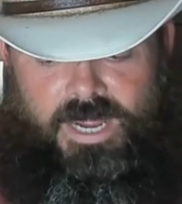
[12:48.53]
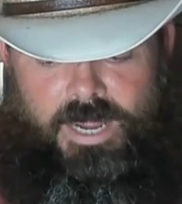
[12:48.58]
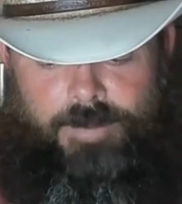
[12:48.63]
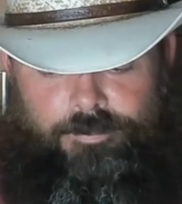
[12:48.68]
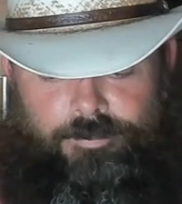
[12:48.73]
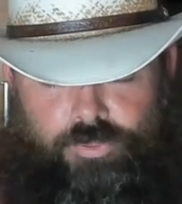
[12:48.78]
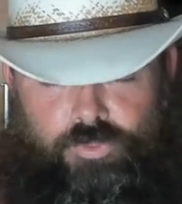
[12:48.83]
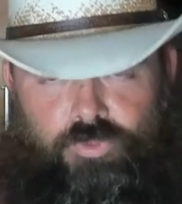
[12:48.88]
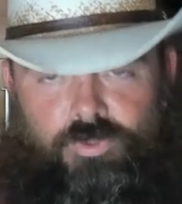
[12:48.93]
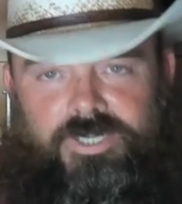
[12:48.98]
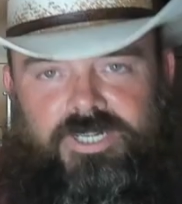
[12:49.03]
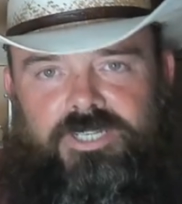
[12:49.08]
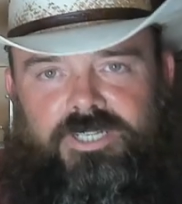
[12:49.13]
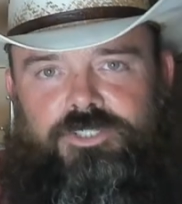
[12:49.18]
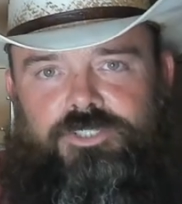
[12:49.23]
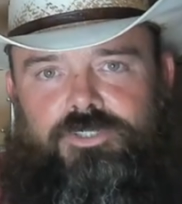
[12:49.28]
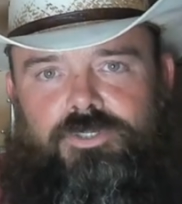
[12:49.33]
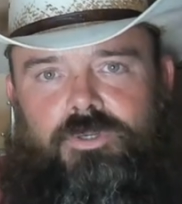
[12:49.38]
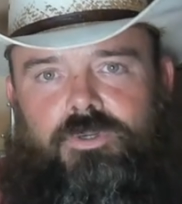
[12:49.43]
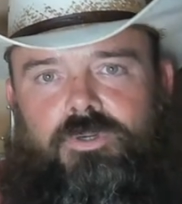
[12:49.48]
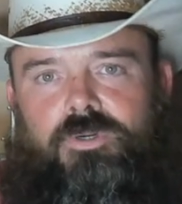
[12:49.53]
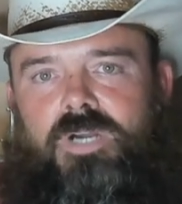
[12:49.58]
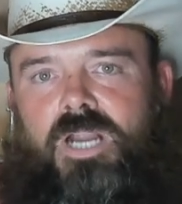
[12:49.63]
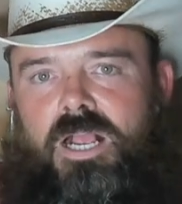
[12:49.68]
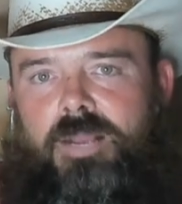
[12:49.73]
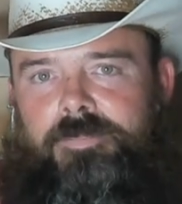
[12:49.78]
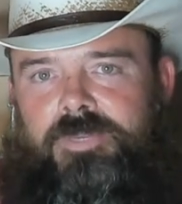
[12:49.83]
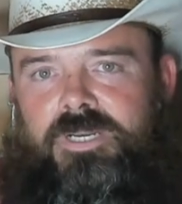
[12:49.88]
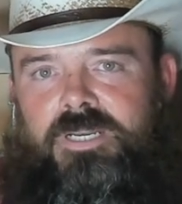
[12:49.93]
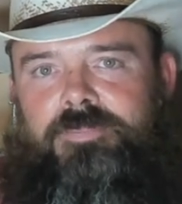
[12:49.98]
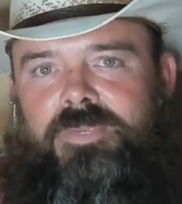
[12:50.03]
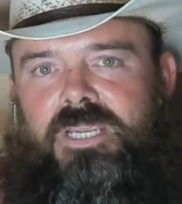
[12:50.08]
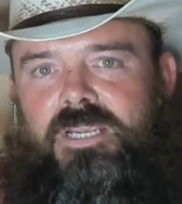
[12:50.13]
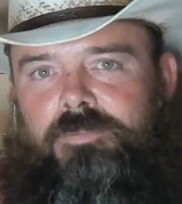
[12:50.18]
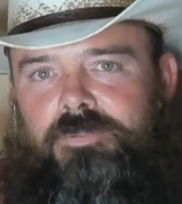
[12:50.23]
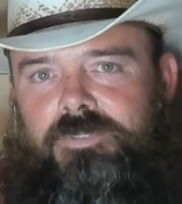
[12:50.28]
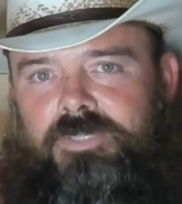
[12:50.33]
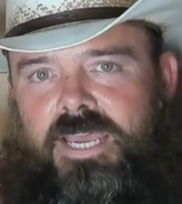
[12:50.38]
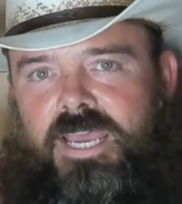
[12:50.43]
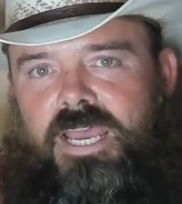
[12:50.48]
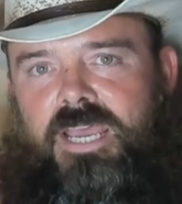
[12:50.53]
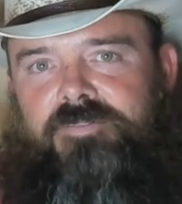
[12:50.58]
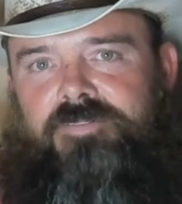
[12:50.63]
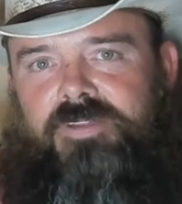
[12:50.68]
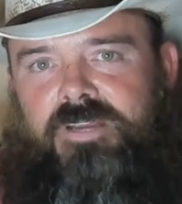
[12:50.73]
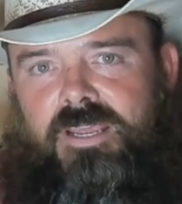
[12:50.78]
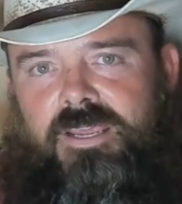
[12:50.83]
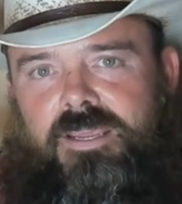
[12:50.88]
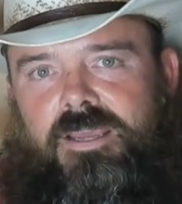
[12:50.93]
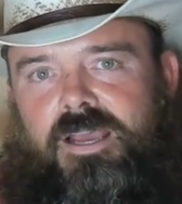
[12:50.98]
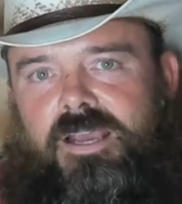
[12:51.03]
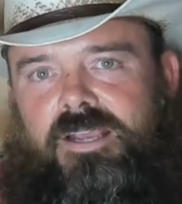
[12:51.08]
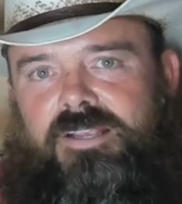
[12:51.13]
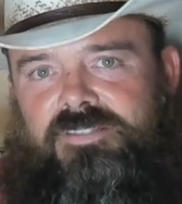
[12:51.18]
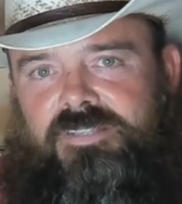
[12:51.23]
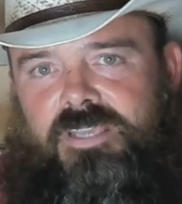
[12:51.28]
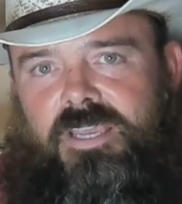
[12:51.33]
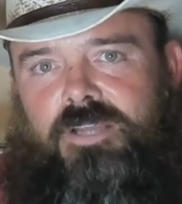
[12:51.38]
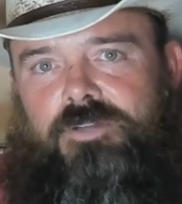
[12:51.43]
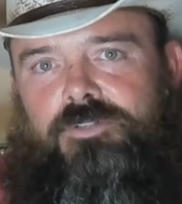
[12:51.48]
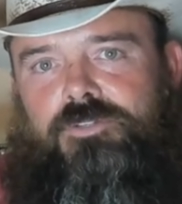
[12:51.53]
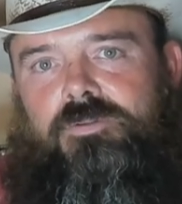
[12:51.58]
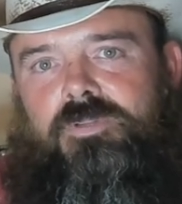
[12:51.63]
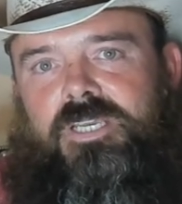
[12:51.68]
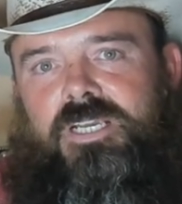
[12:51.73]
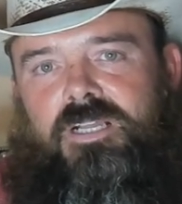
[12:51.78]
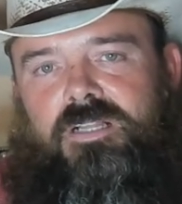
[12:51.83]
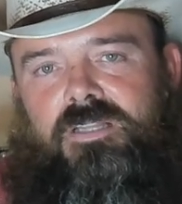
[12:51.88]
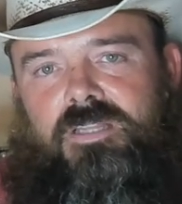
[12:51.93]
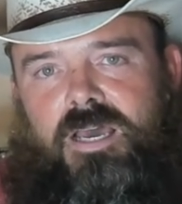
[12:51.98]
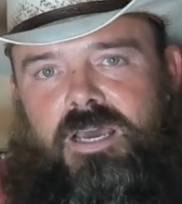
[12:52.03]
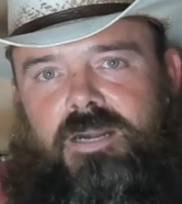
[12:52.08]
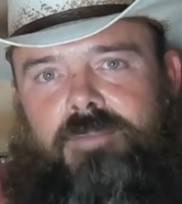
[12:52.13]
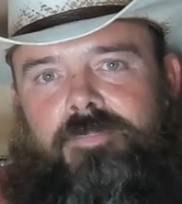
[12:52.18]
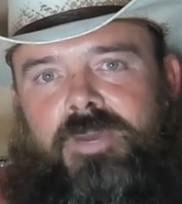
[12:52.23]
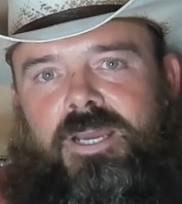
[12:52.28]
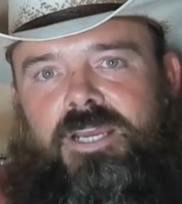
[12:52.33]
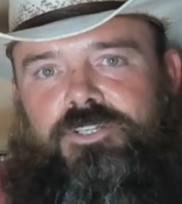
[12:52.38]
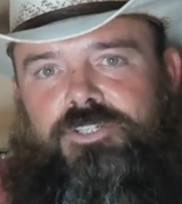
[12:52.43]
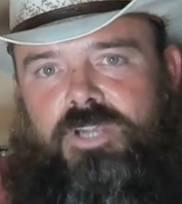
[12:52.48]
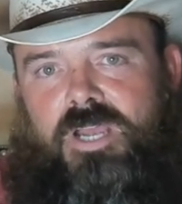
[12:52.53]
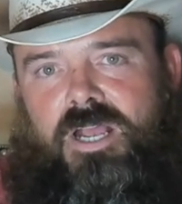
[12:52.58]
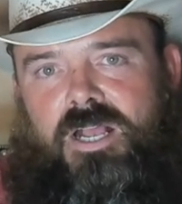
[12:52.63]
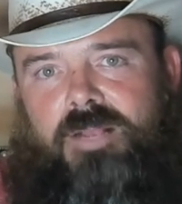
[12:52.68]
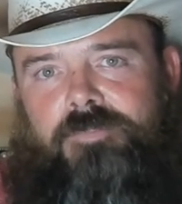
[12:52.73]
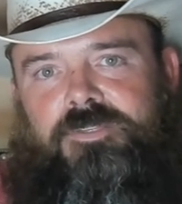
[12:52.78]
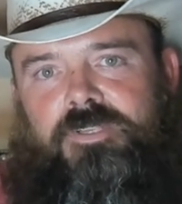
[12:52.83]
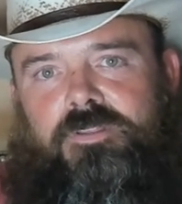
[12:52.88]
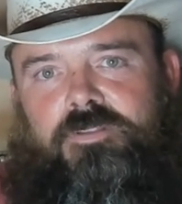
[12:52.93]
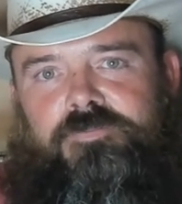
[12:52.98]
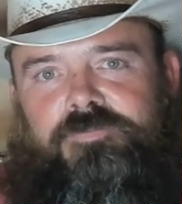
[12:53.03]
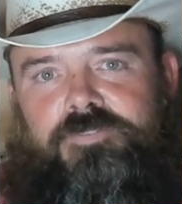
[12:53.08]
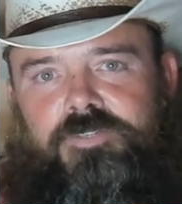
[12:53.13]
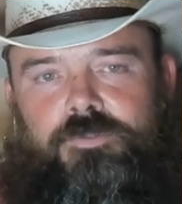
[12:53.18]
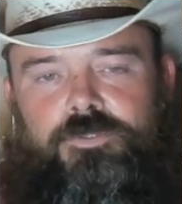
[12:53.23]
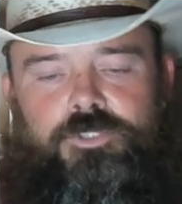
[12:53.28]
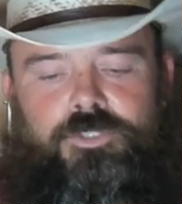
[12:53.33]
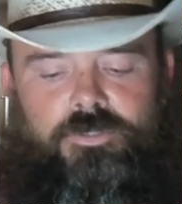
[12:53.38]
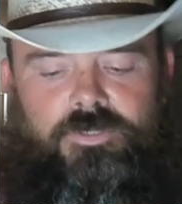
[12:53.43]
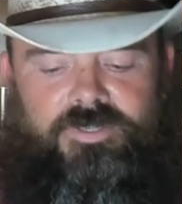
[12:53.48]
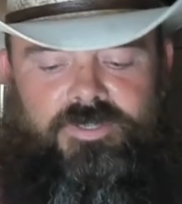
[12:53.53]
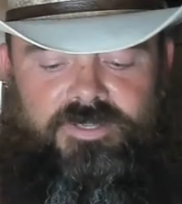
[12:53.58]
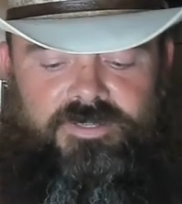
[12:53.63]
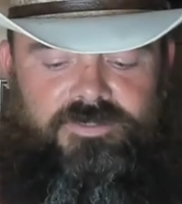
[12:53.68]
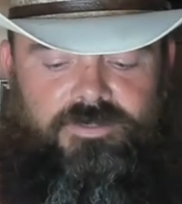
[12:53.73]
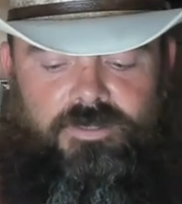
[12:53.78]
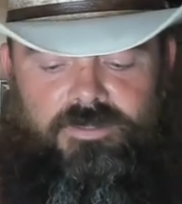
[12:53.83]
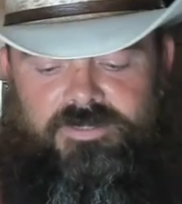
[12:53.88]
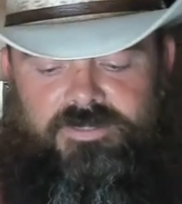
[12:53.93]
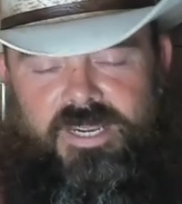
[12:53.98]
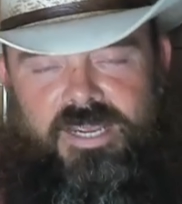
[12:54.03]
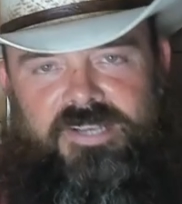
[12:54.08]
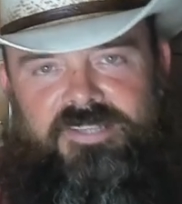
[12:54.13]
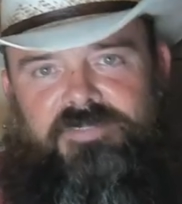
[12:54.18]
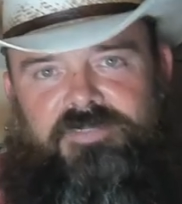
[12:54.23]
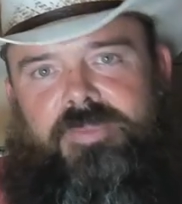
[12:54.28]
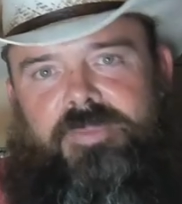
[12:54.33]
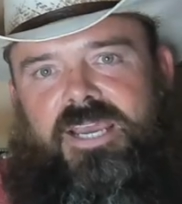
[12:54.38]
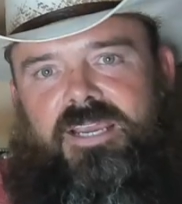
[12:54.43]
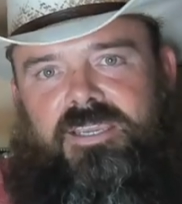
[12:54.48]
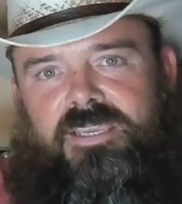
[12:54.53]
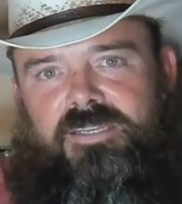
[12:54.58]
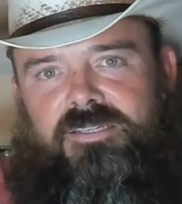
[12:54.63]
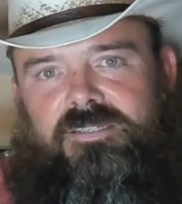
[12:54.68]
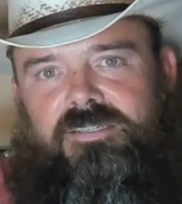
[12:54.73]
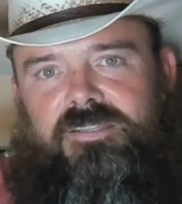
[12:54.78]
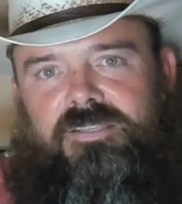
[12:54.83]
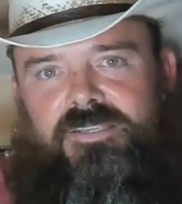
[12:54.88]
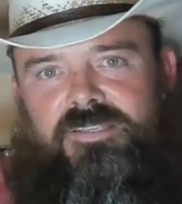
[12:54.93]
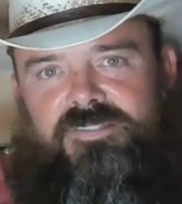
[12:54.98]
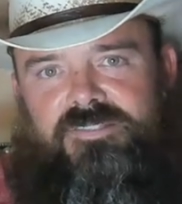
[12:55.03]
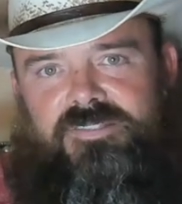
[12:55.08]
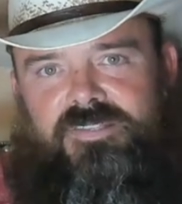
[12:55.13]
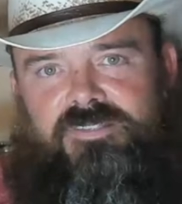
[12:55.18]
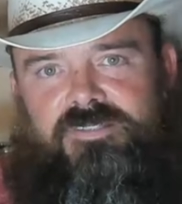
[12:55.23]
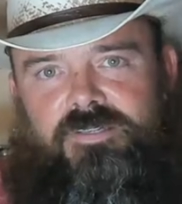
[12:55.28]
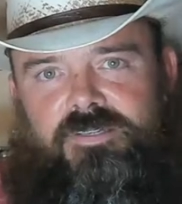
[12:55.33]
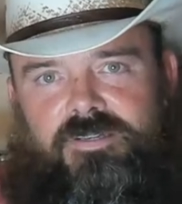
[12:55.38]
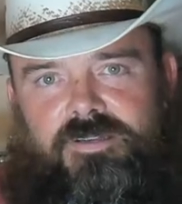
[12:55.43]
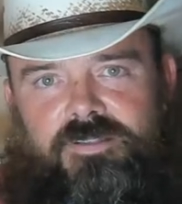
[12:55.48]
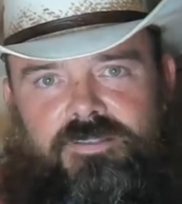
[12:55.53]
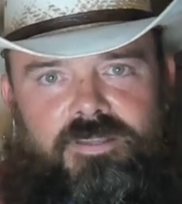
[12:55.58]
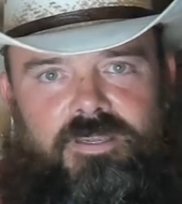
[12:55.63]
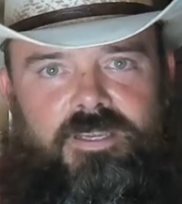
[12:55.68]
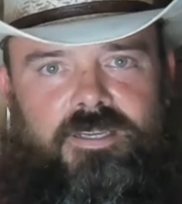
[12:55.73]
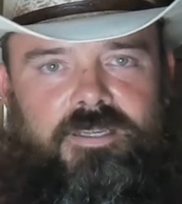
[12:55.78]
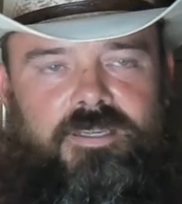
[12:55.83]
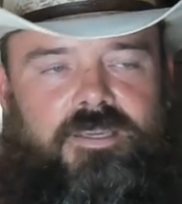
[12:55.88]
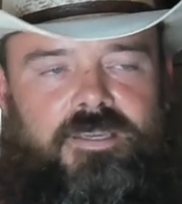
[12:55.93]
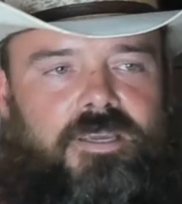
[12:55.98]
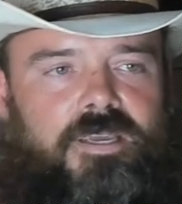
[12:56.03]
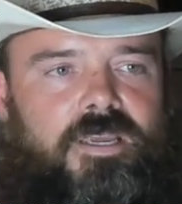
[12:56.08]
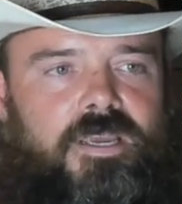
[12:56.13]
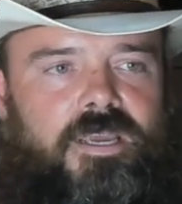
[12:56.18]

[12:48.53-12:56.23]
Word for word: I'm pretty sure I'm going to be able to have an AI scheduling a lot of my jobs in the future. And this all ties back into the assistant thing.